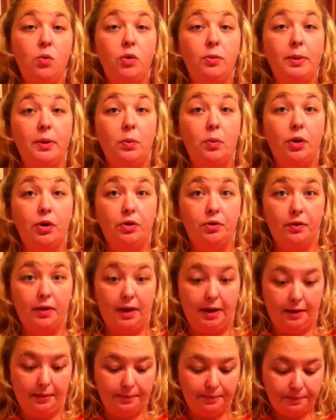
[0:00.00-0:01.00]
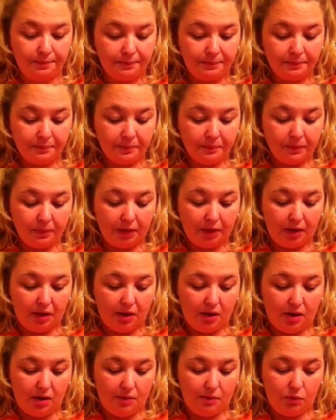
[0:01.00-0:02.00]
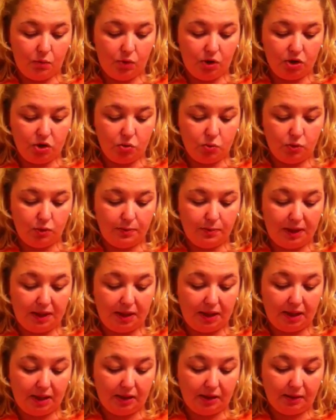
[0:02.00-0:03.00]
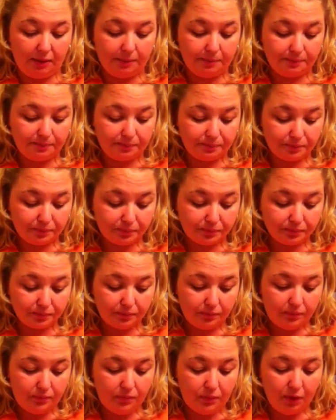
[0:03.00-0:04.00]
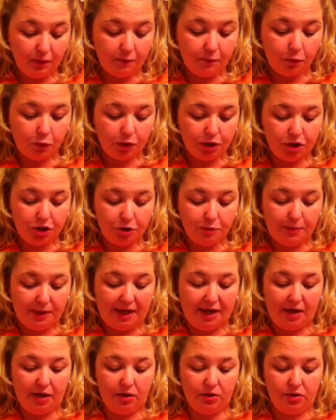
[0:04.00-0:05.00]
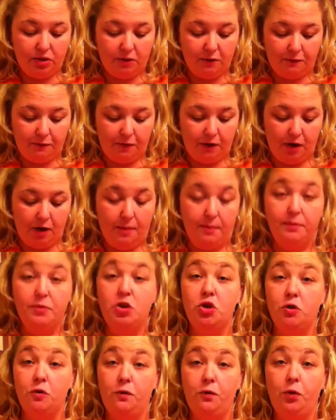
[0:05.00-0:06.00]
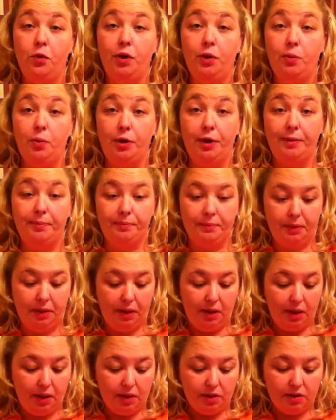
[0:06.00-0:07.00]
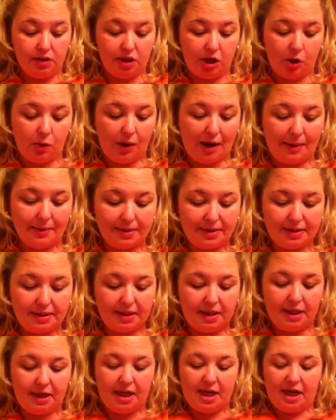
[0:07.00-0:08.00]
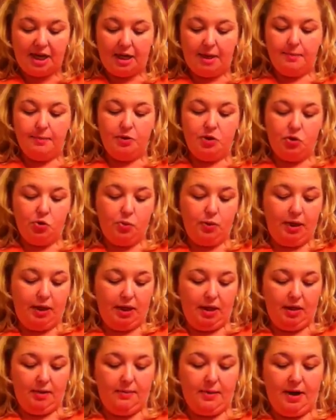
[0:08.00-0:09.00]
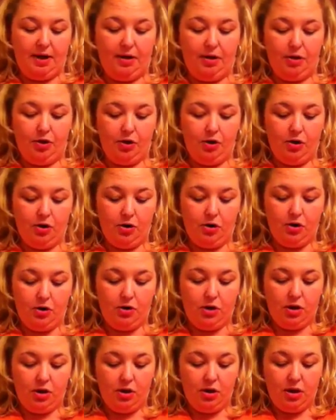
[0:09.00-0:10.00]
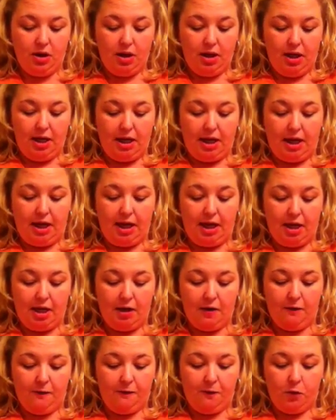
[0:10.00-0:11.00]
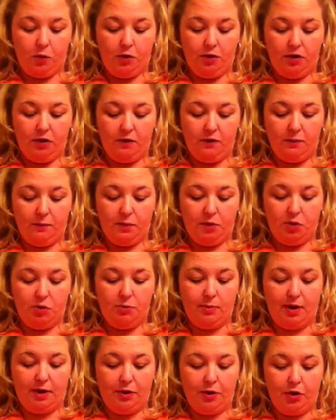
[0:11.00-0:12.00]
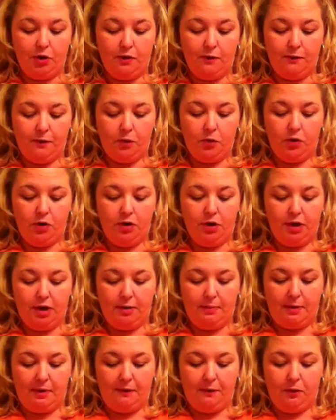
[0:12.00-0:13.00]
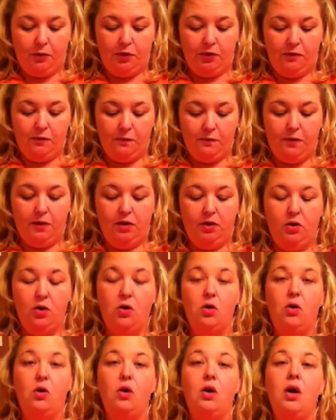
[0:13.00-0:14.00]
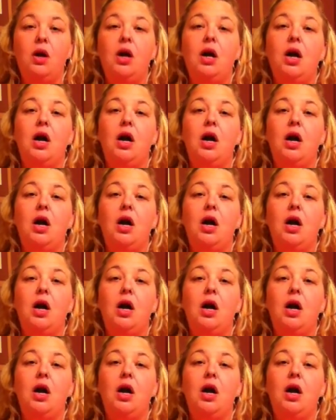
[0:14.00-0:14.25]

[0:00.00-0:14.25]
will be Wonderland, which will be 42 pounds from 241. So I was thinking in between my third and fourth, and between my third and fourth and my fourth and fifth goal,